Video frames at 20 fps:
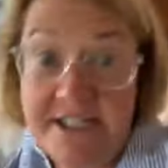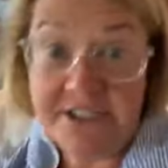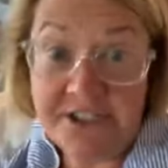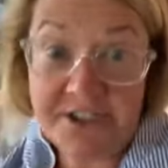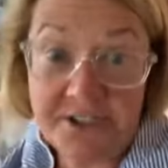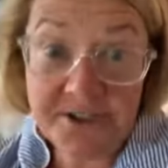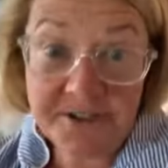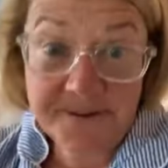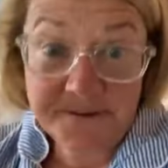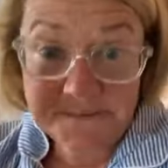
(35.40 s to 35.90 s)

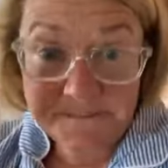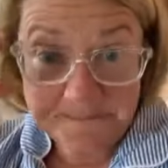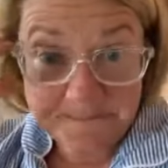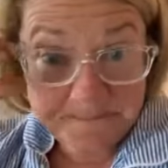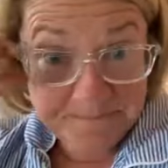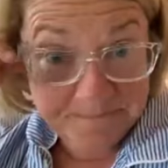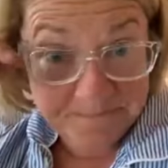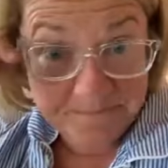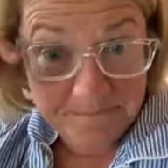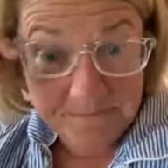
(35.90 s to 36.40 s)
Easter.
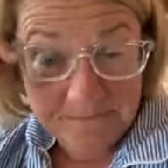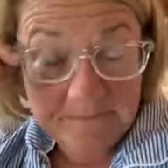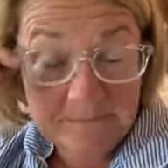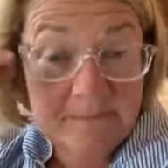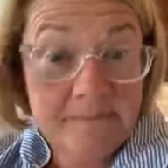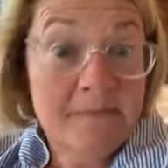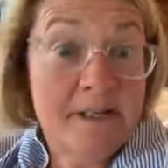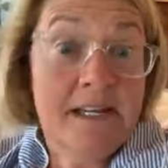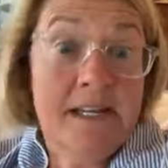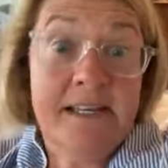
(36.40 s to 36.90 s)

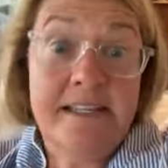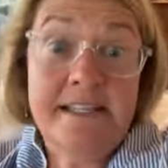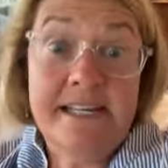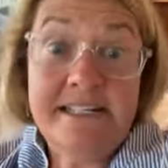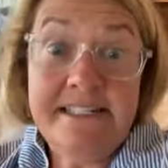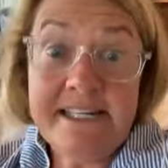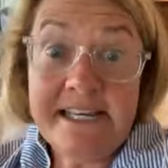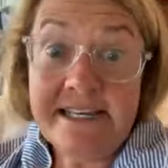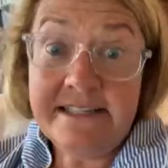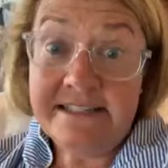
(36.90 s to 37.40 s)
And
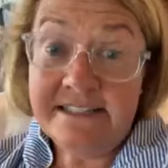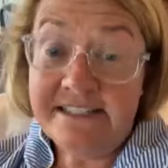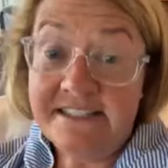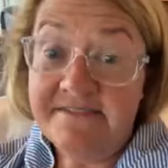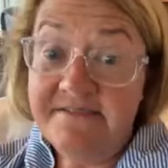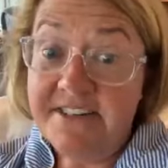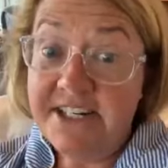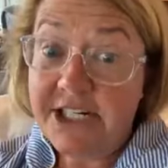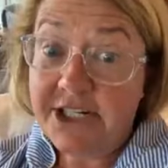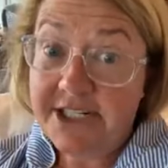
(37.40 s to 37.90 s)
they take
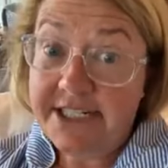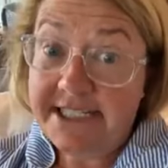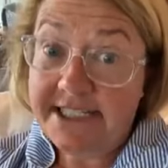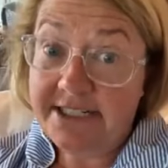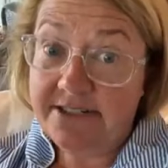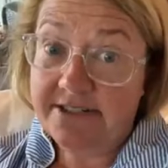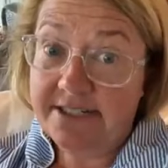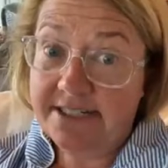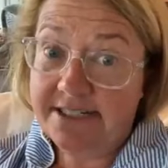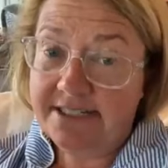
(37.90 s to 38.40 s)
this very
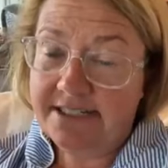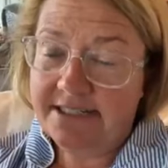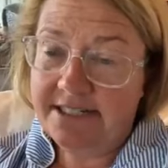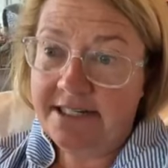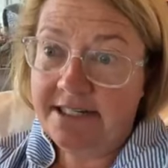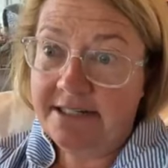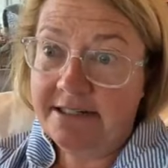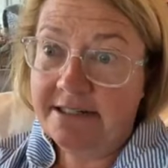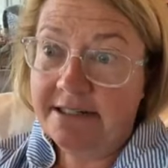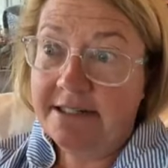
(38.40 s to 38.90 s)

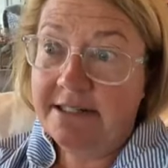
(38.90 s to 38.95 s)
seriously.